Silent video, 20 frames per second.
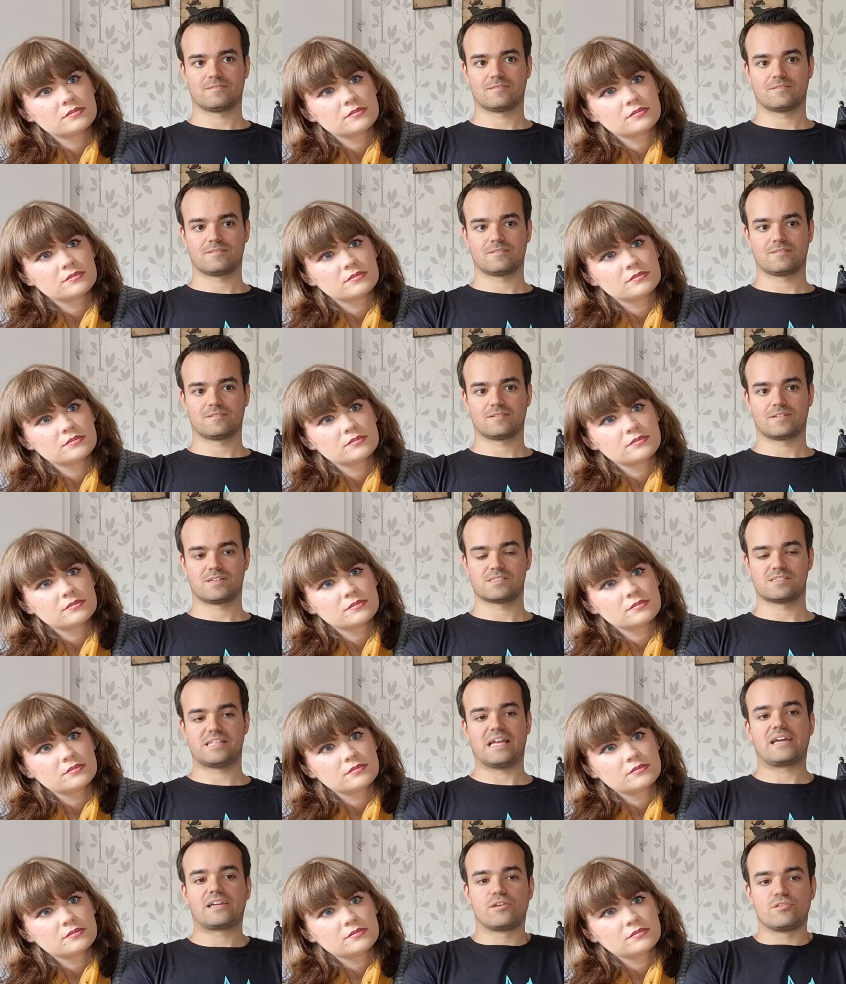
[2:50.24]
Speaker 1: Because
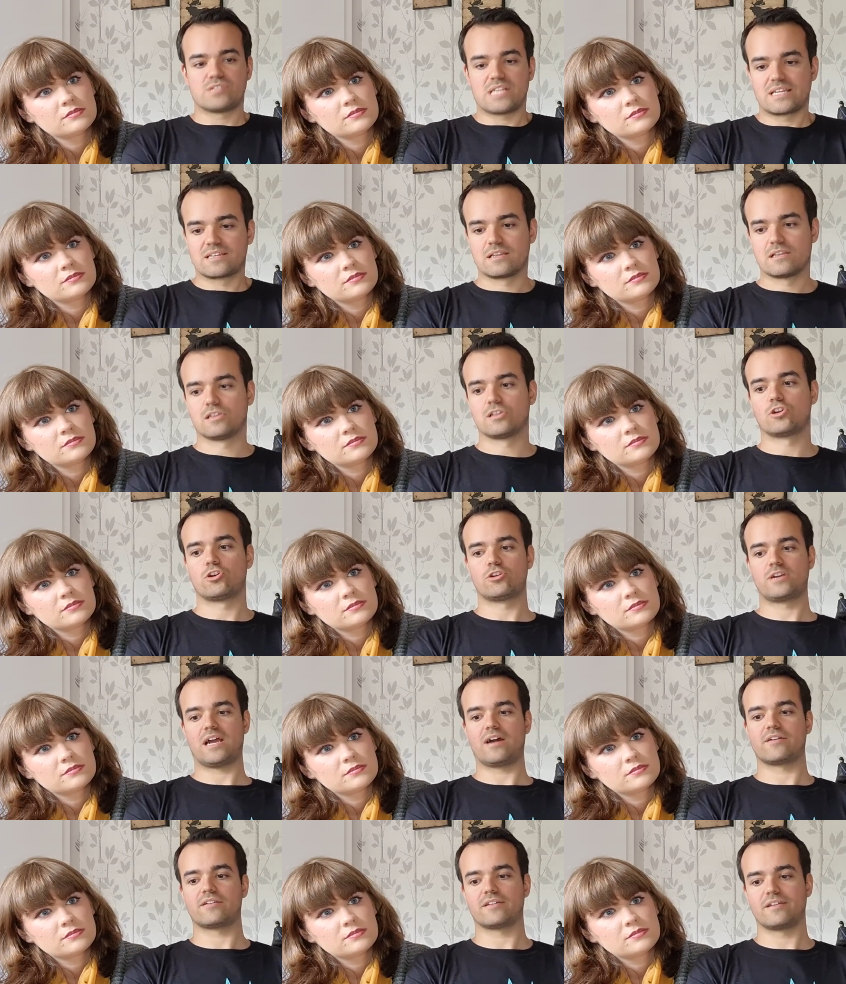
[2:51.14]
Deku's had to learn
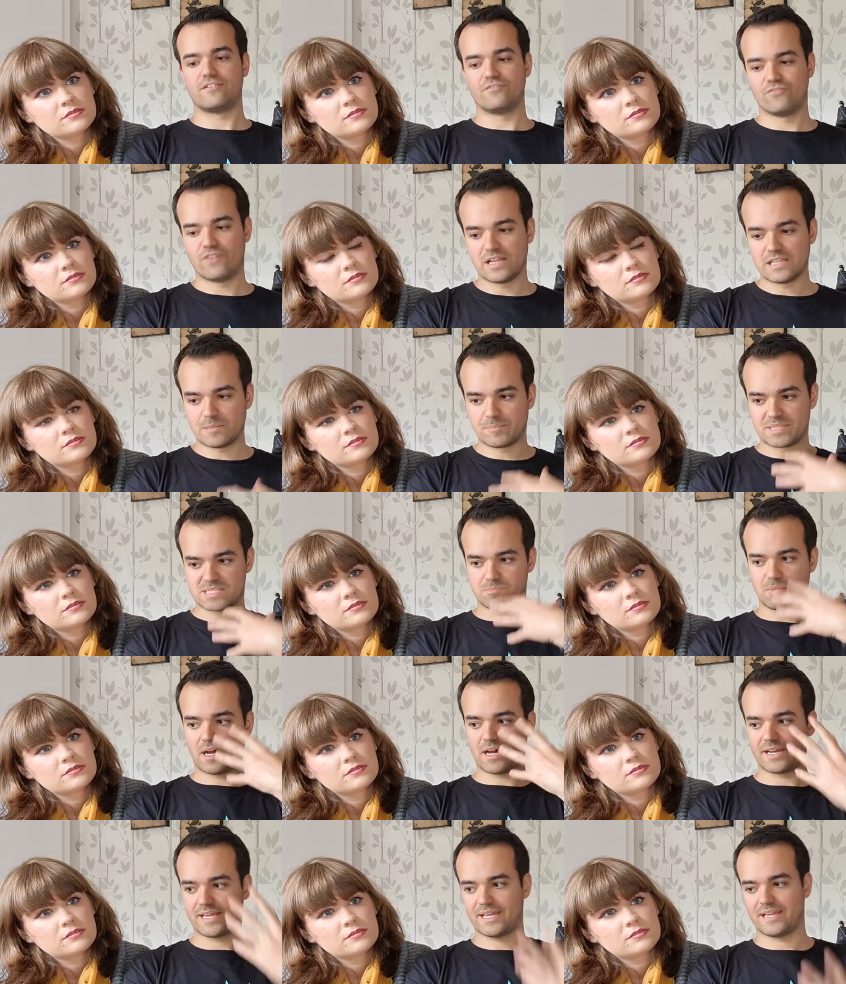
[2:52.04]
how to envelop his
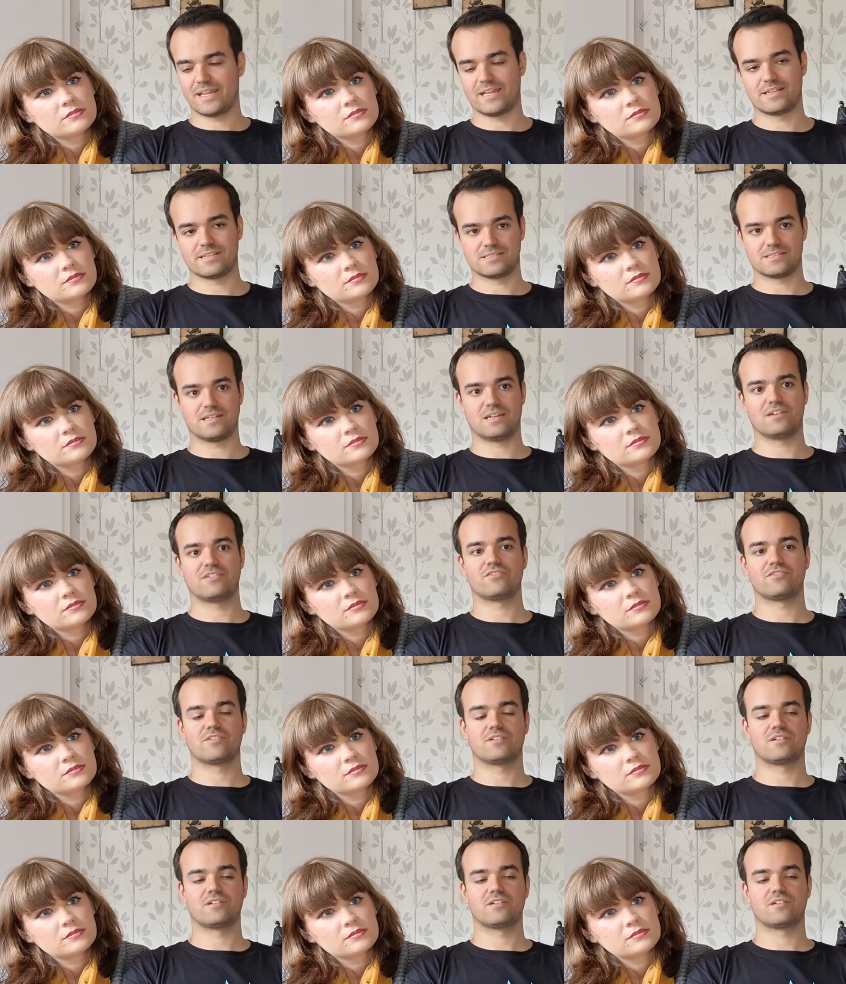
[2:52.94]
body in it and stuff.